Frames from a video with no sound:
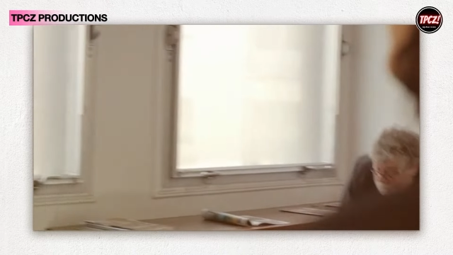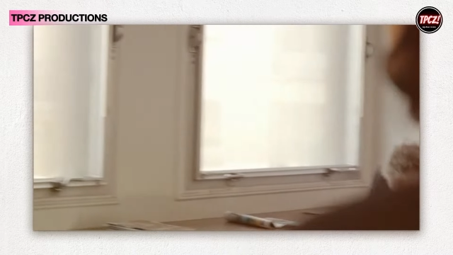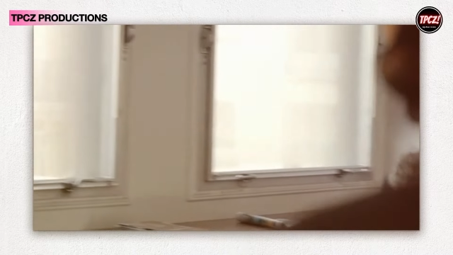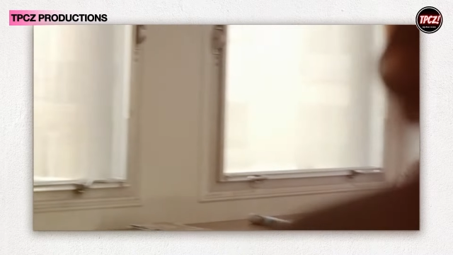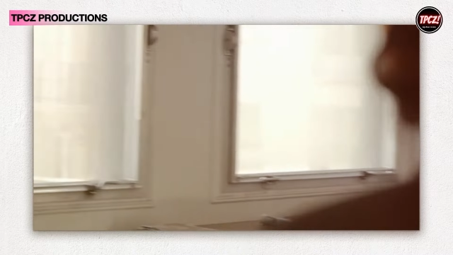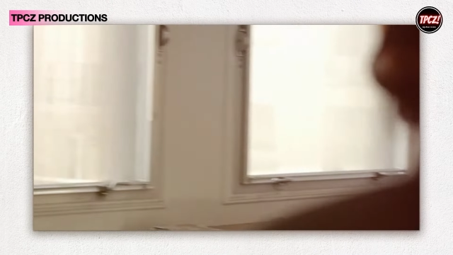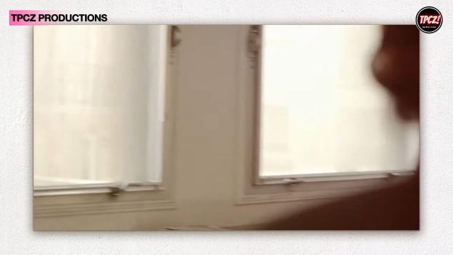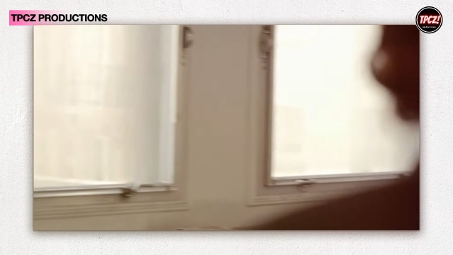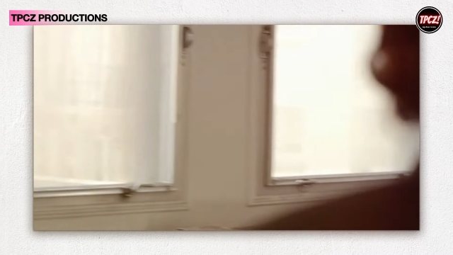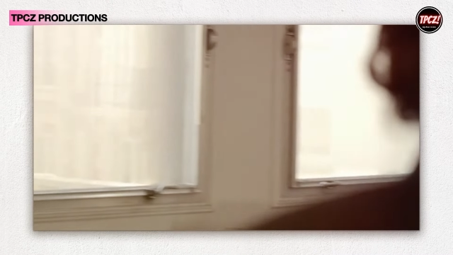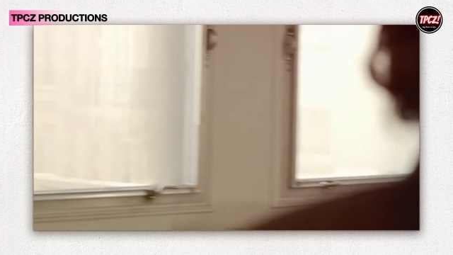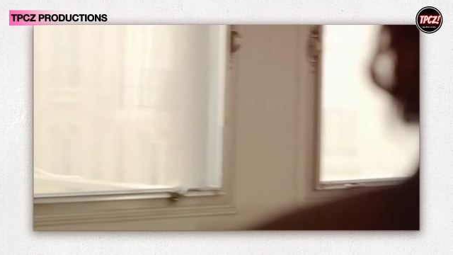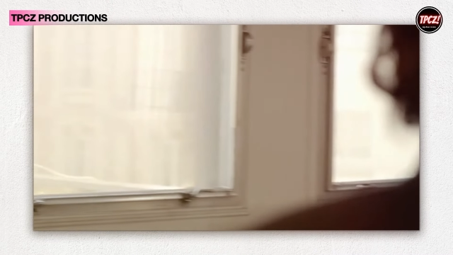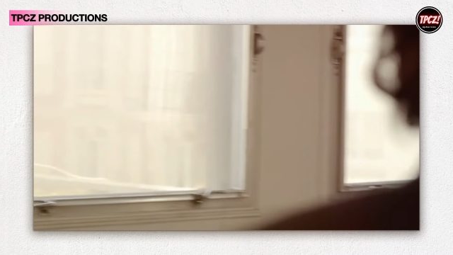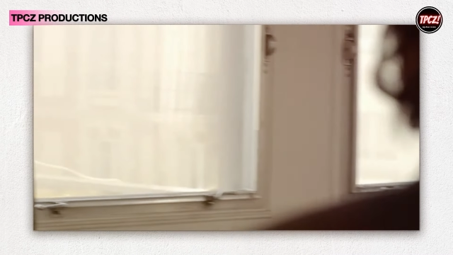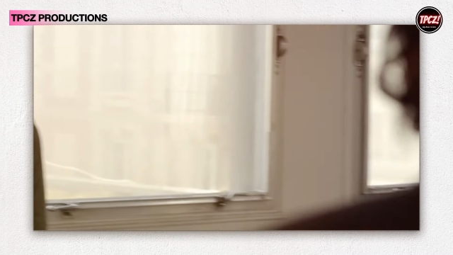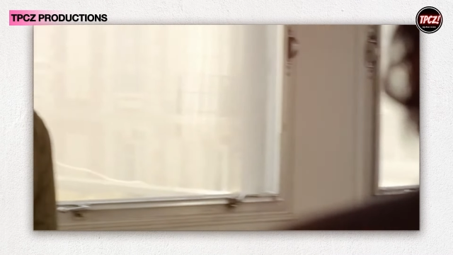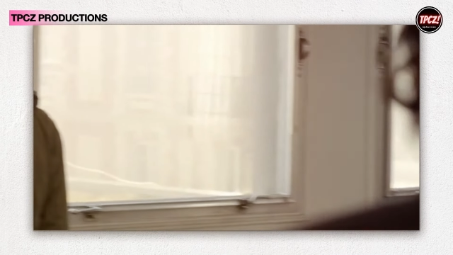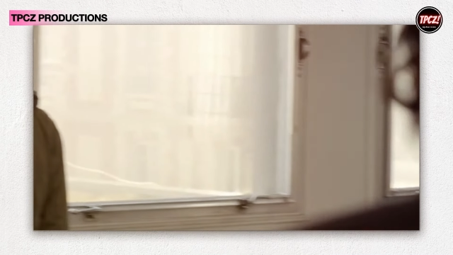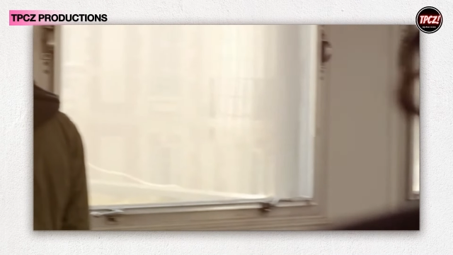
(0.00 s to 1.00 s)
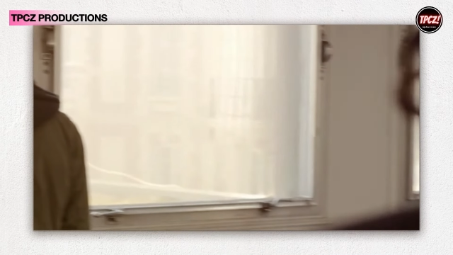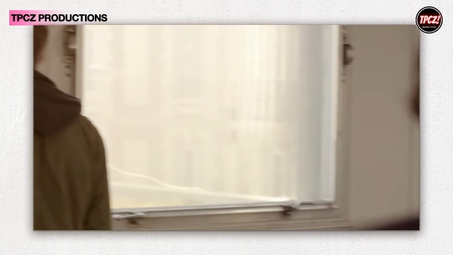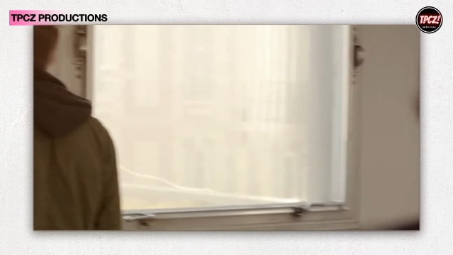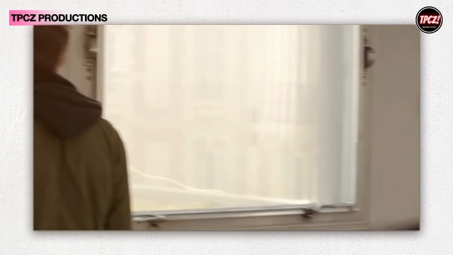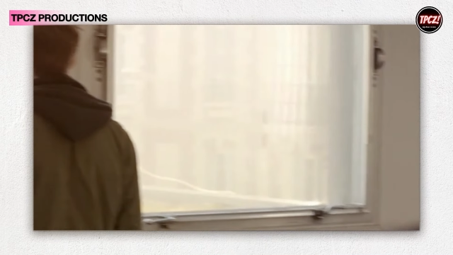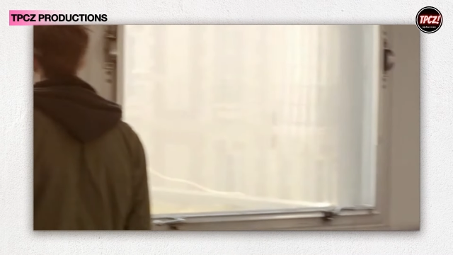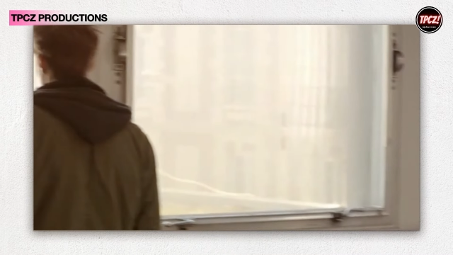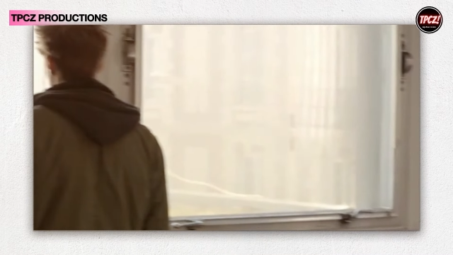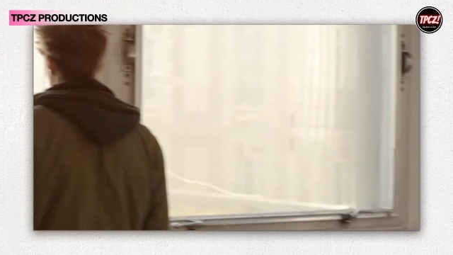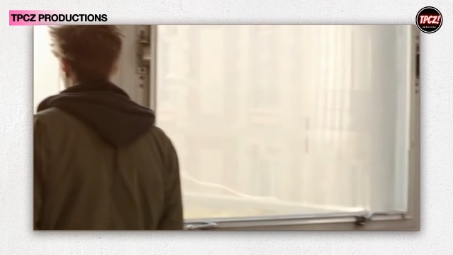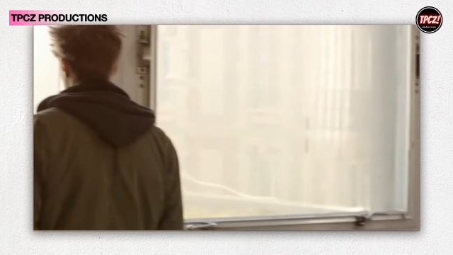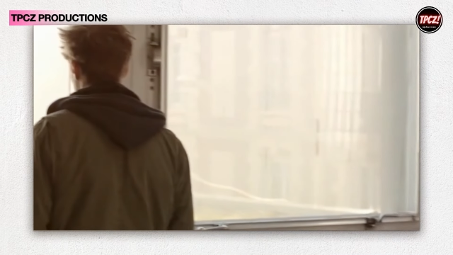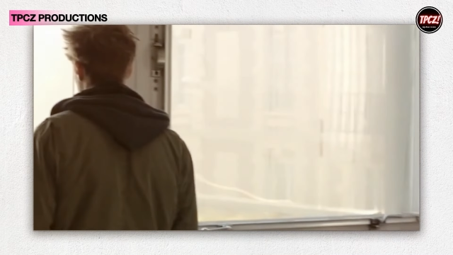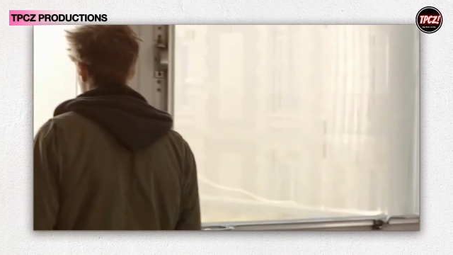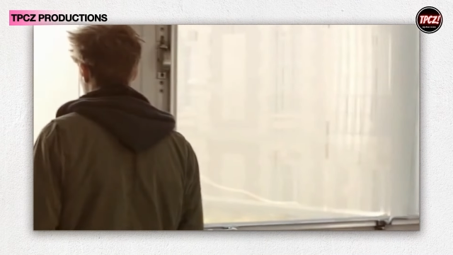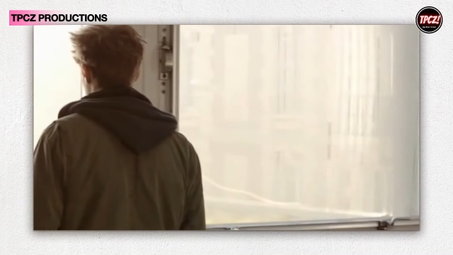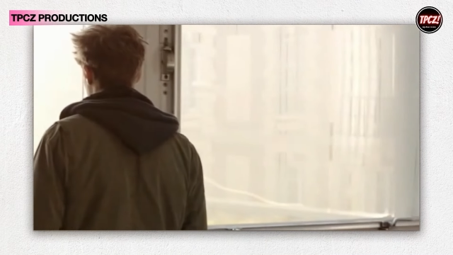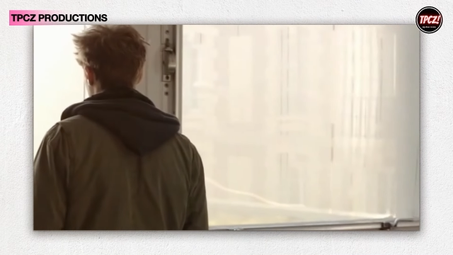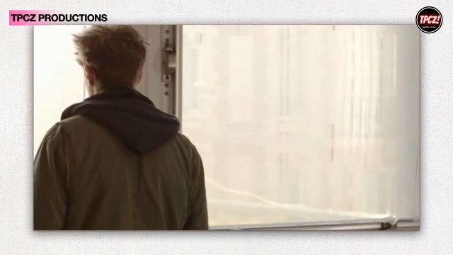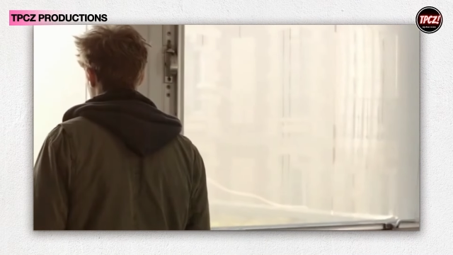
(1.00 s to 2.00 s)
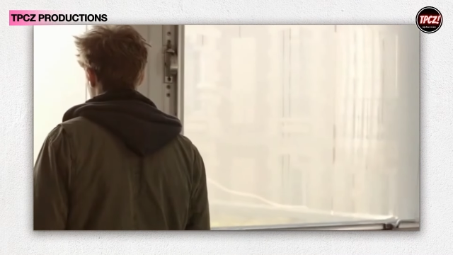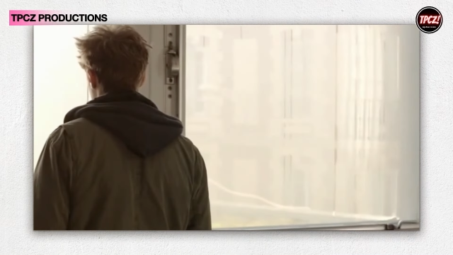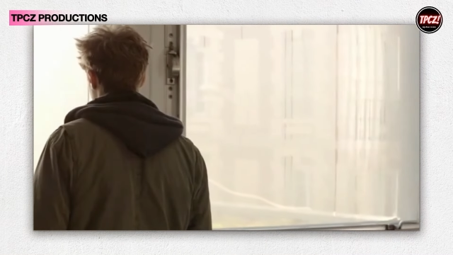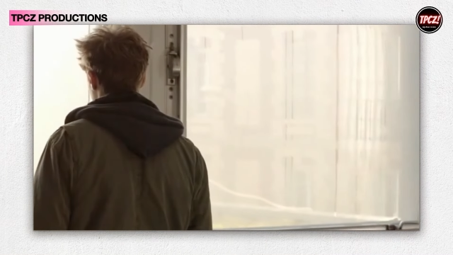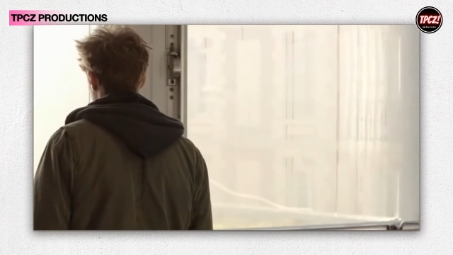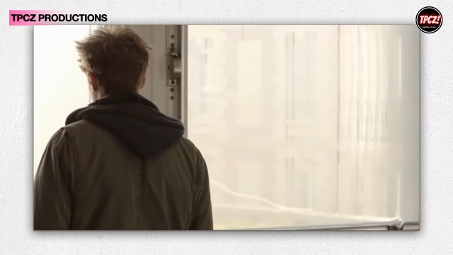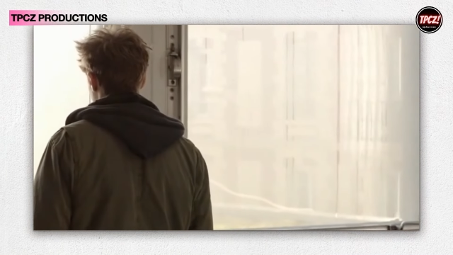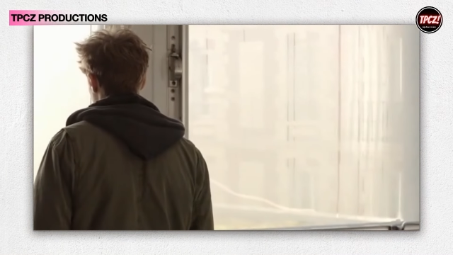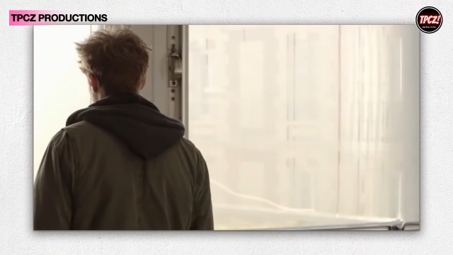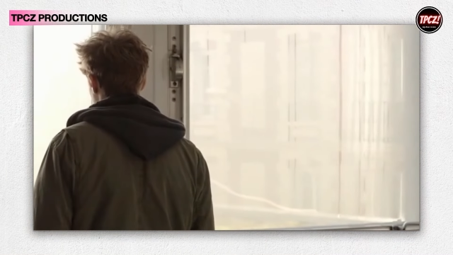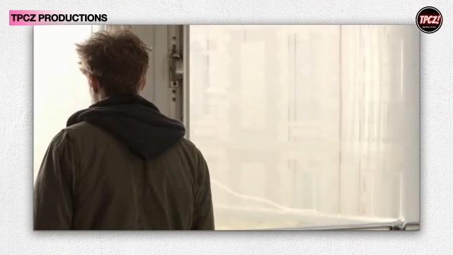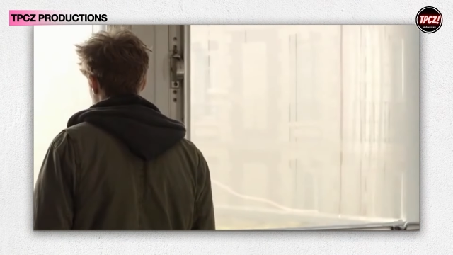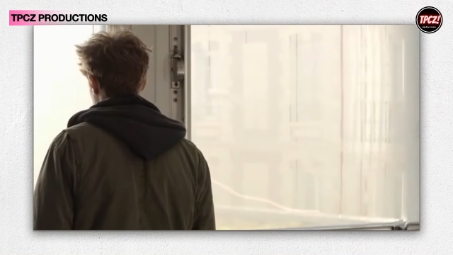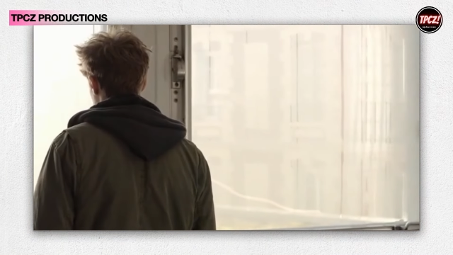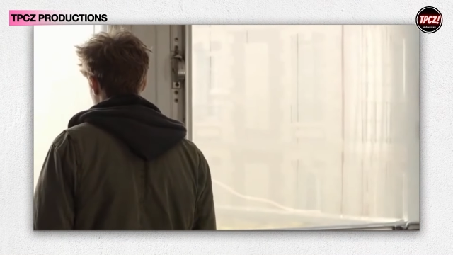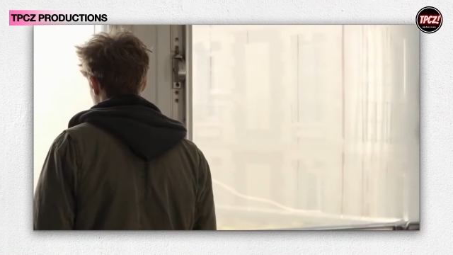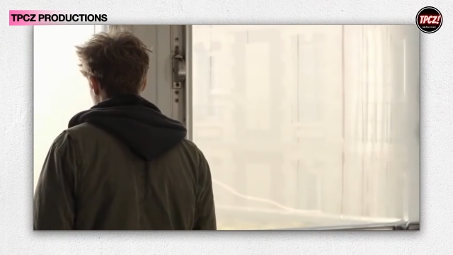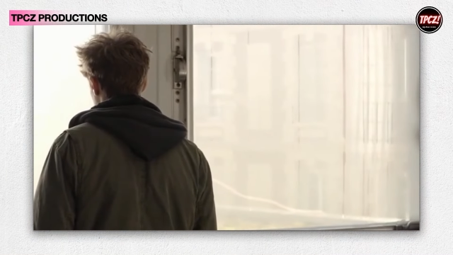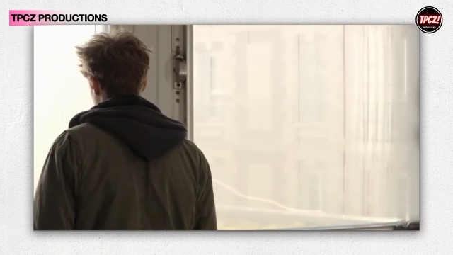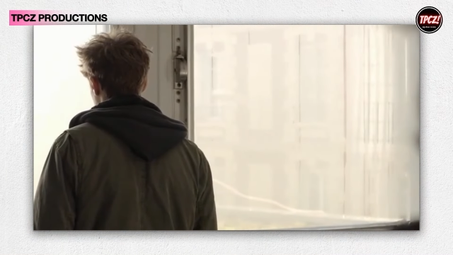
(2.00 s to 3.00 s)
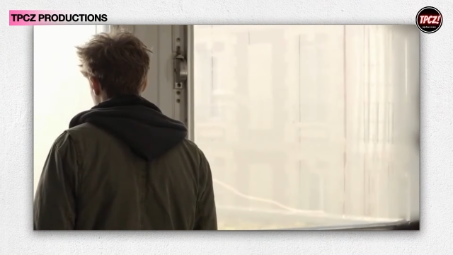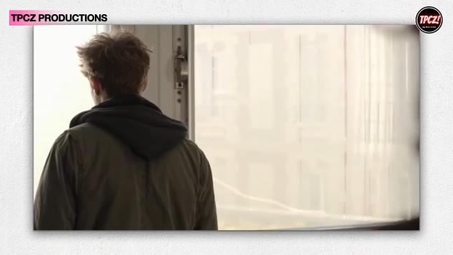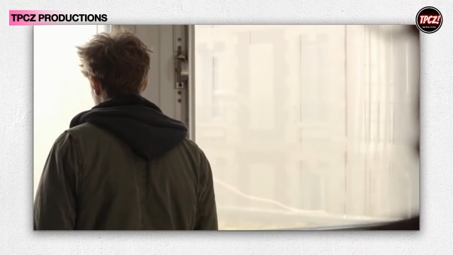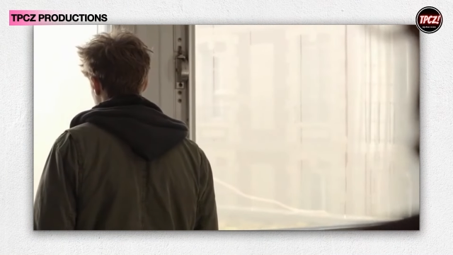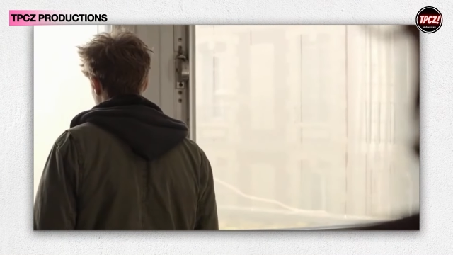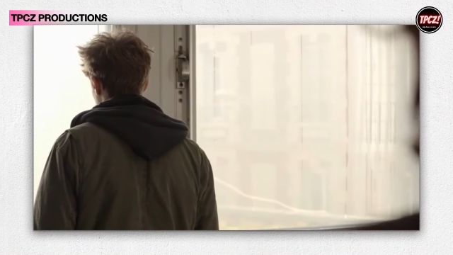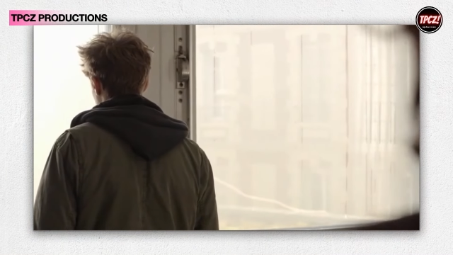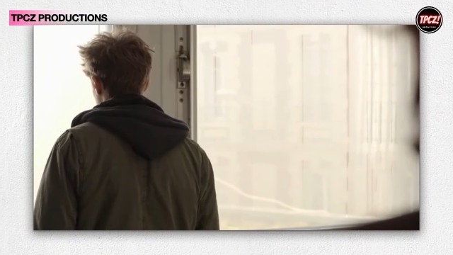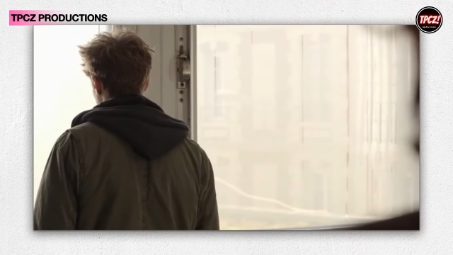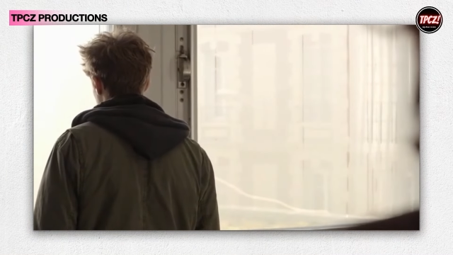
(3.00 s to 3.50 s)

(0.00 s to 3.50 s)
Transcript: No face is visible, so there are no lips to read.